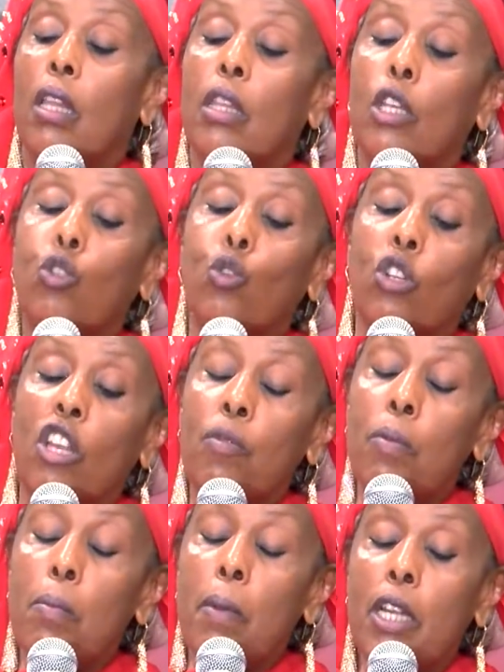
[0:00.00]
They should give
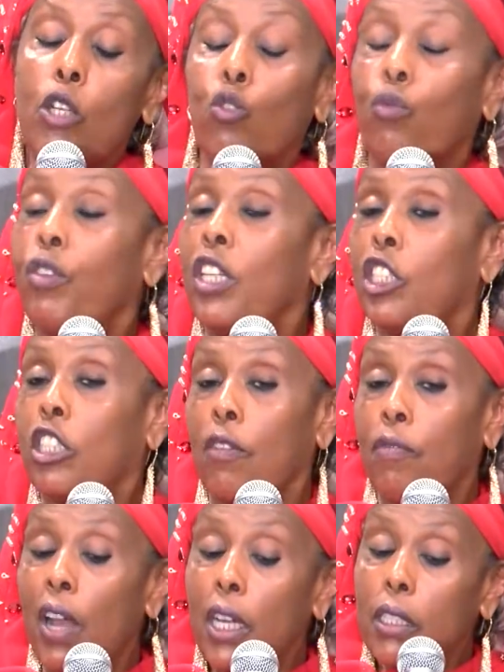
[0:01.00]
me money to finish the
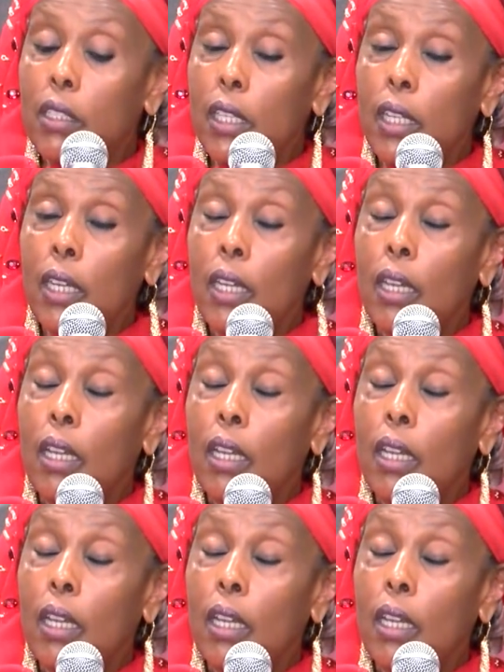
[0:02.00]
factory.